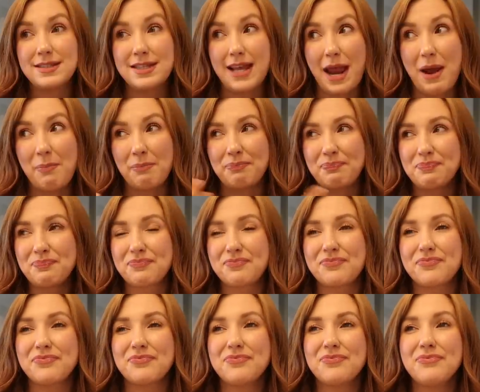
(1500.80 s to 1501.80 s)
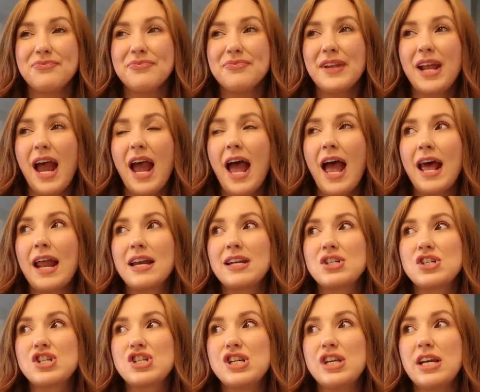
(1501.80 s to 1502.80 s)
Sam.
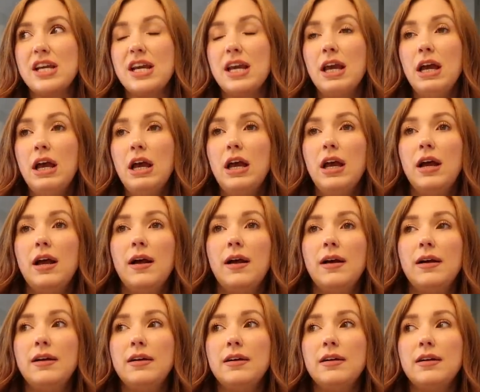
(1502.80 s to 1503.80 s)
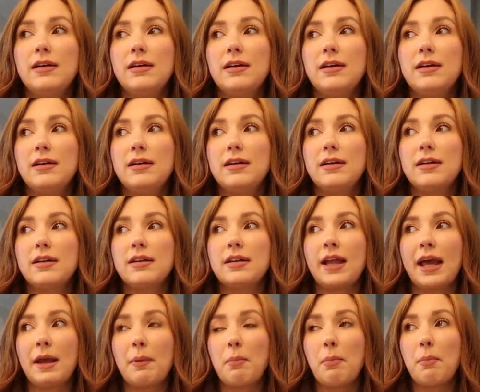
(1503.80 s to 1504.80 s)
And she
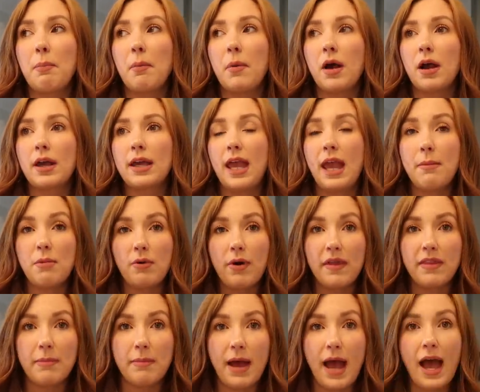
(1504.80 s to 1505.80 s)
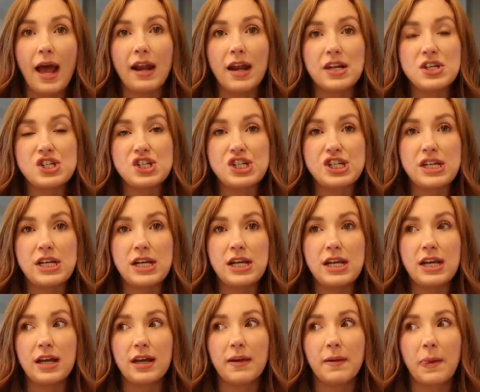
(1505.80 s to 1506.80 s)
like came around the bed and
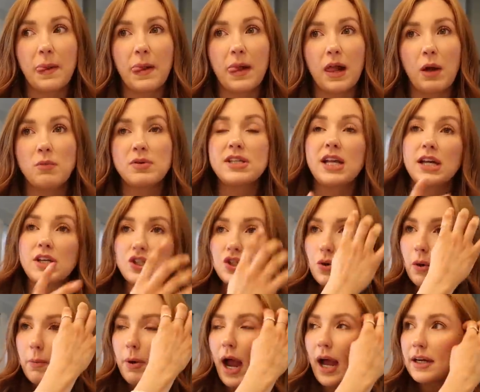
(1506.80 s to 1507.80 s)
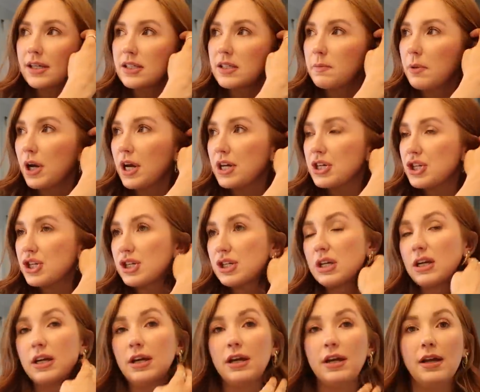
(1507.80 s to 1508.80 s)
she was like, do a practice push.
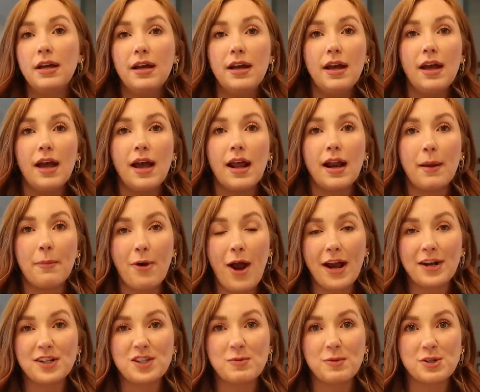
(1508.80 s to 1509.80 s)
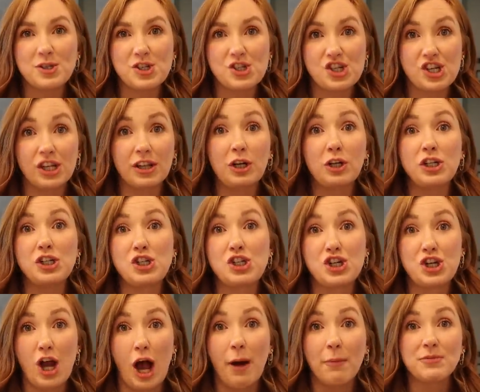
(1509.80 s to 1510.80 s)
And I practice push, and she literally
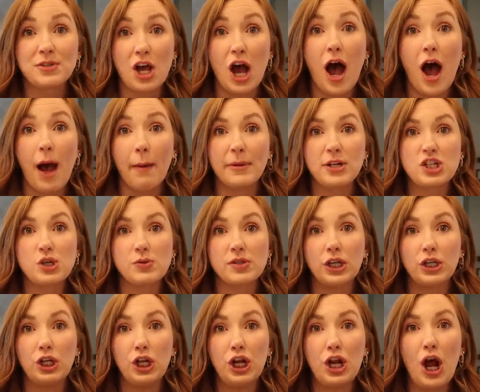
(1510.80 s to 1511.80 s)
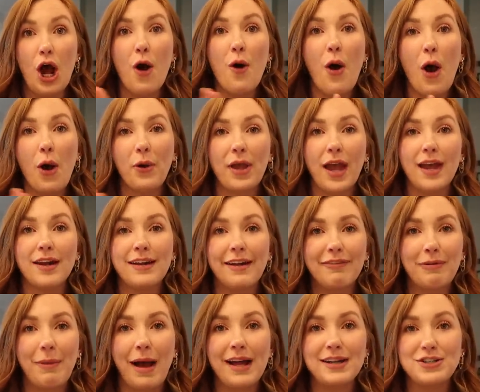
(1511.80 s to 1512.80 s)
jumped up and she was like, no, no, no, okay,
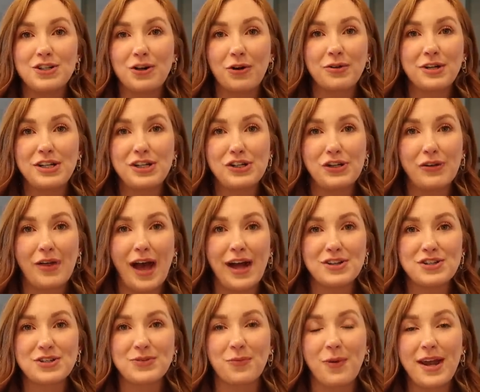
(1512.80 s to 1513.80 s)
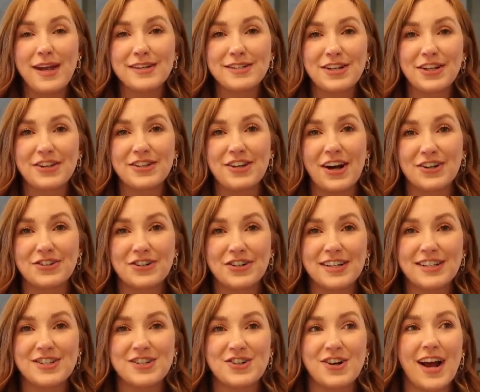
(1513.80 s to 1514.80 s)
never mind. You don't need to do that. Just wait until the doctor
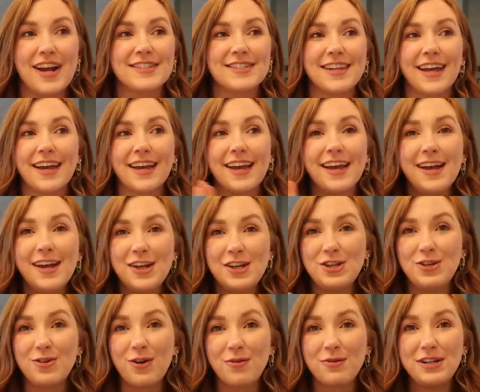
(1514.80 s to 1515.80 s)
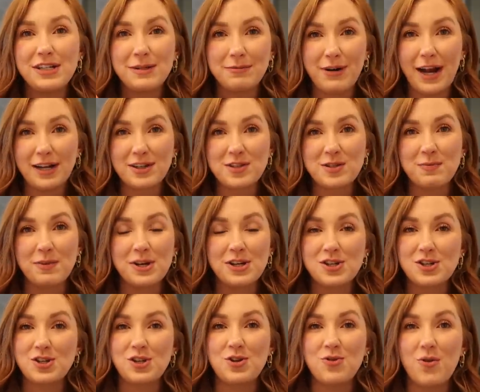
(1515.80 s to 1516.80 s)
gets dressed. Like, you don't need to practice
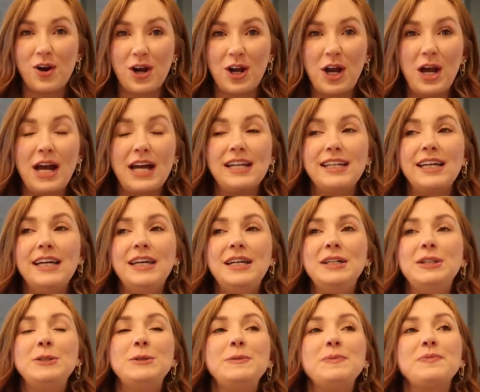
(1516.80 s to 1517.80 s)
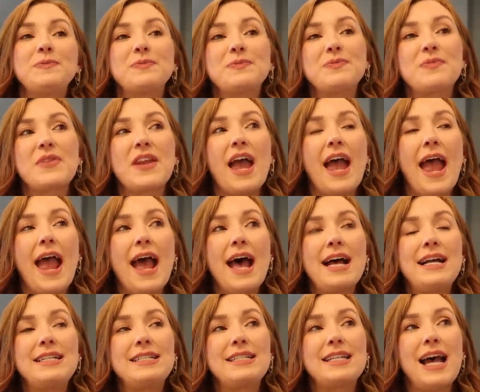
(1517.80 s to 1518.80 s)
push. You are good.
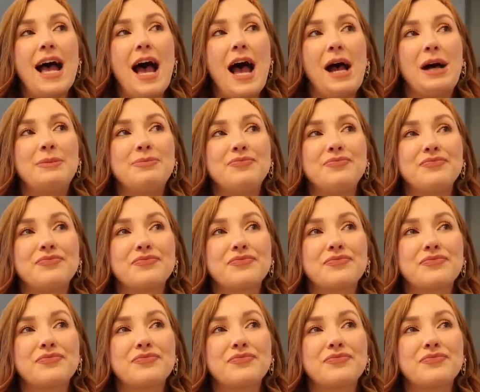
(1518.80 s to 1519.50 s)
And um,